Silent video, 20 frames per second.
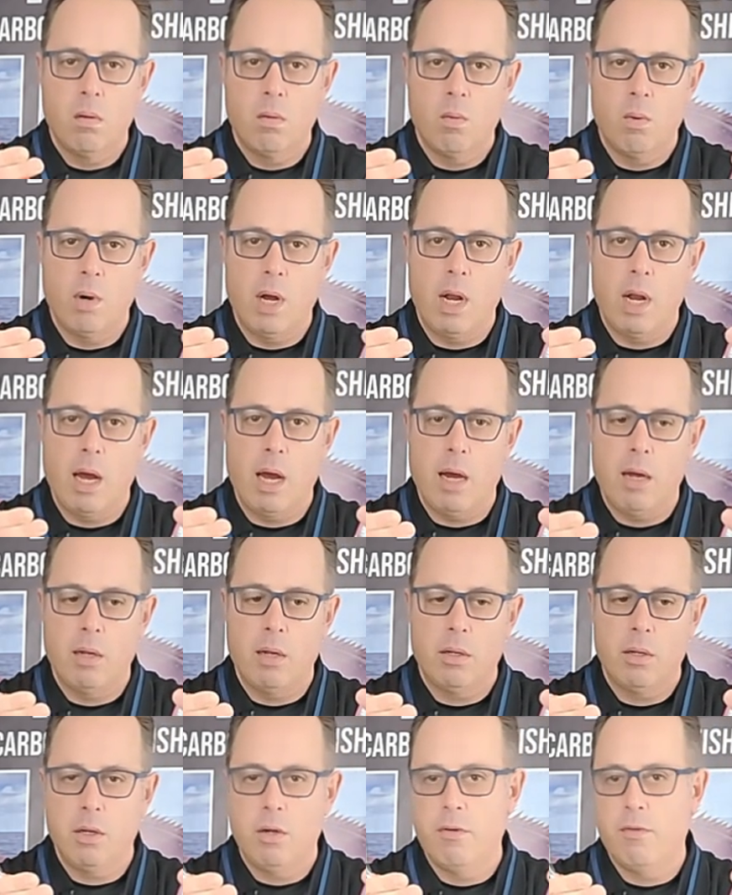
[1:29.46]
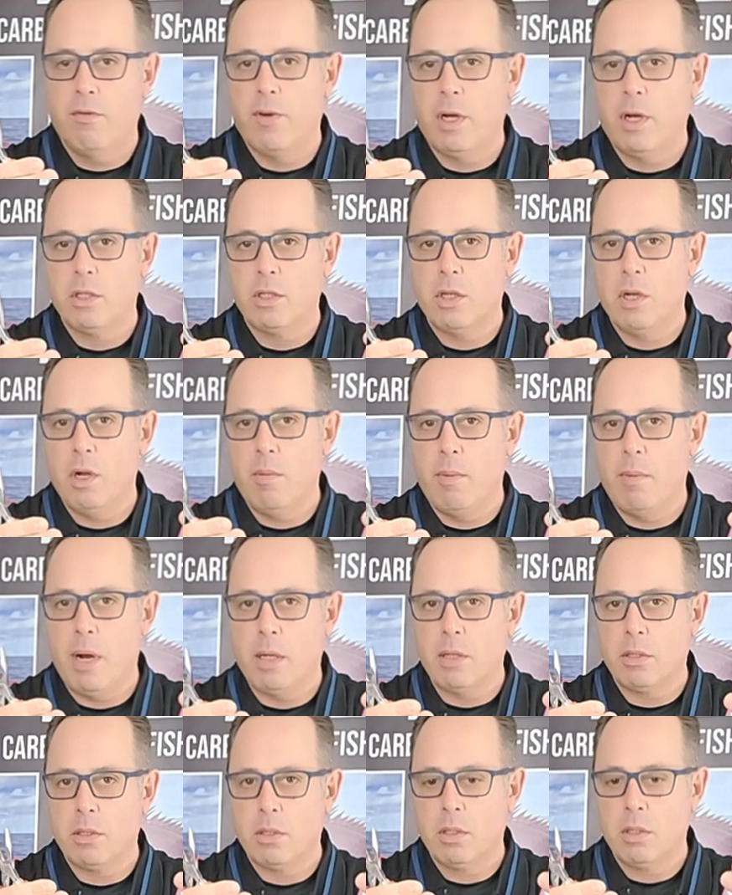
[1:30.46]
Voila, no fuss, no
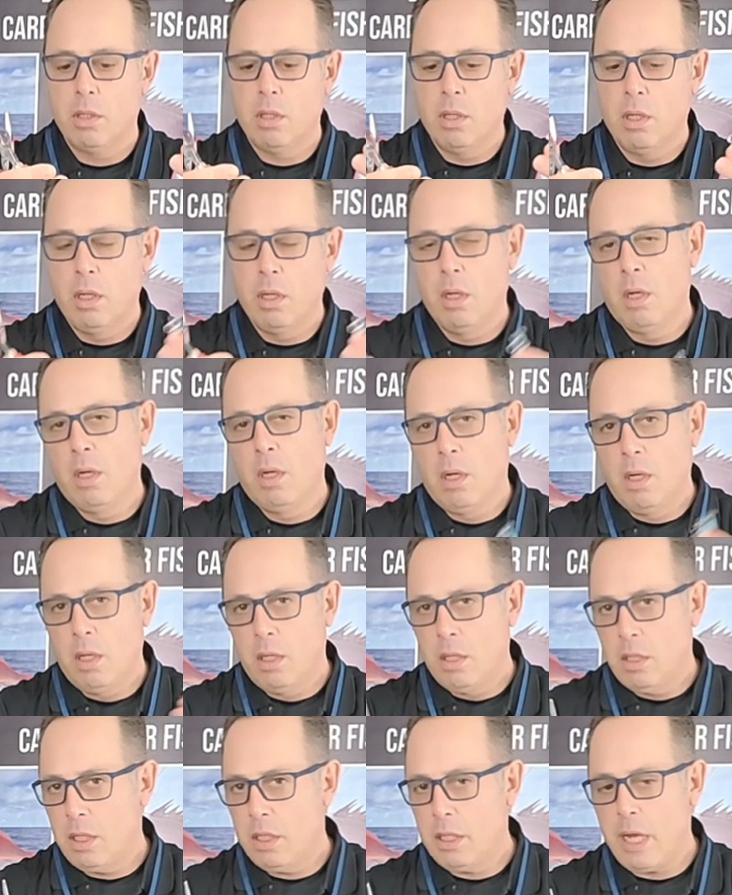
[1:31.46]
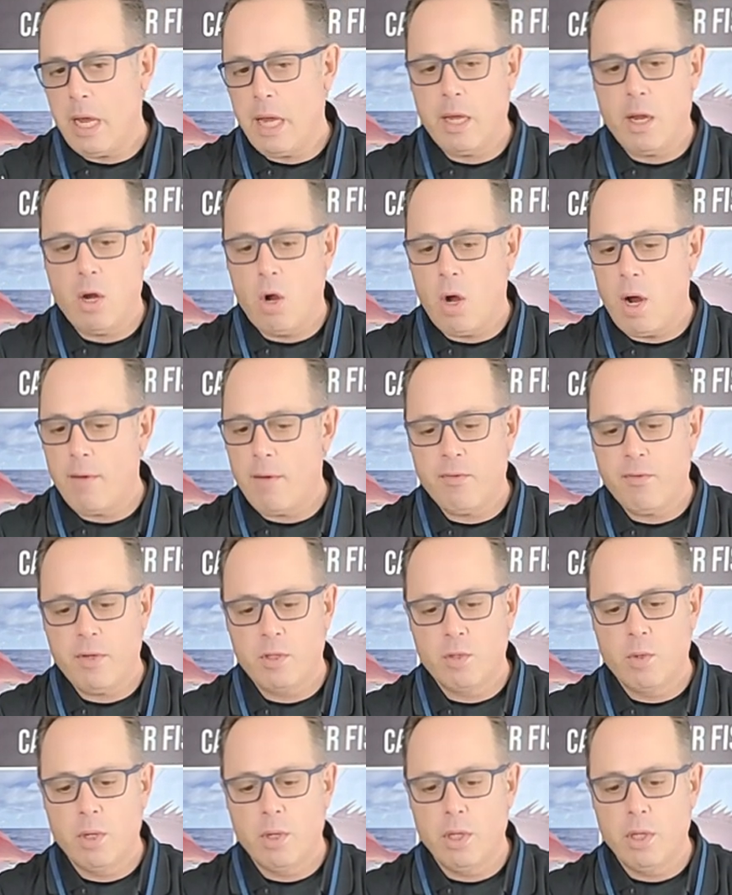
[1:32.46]
muss. To take it off,
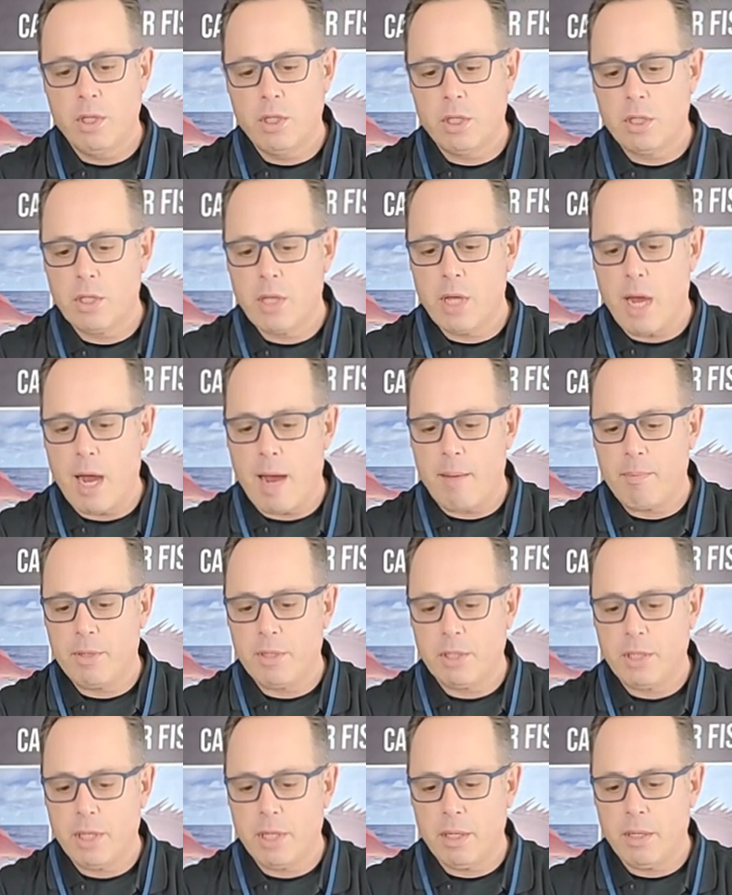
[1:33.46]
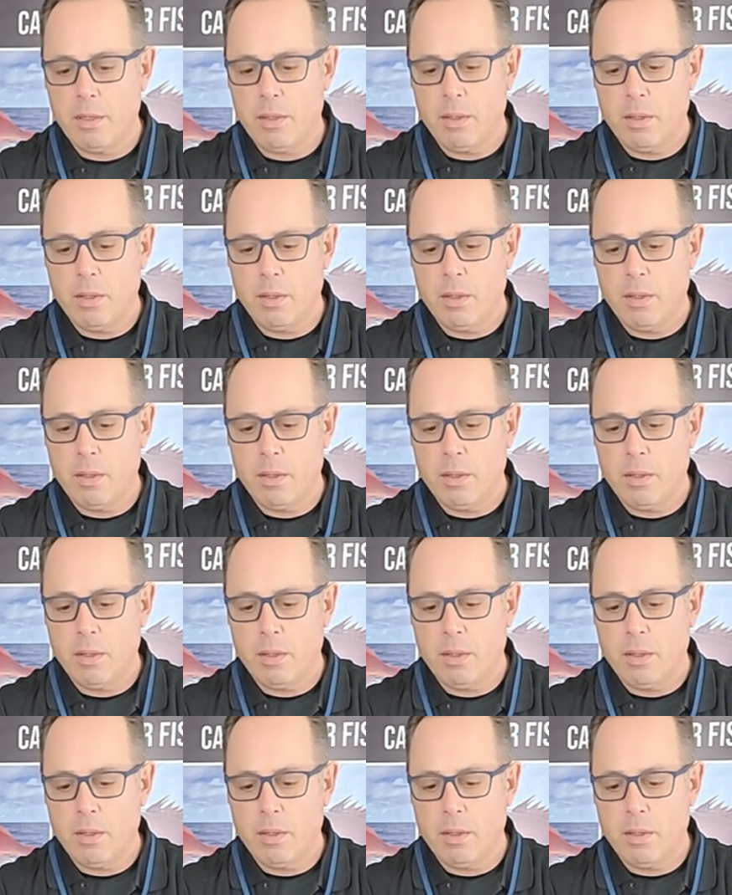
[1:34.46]
it's really just the opposite.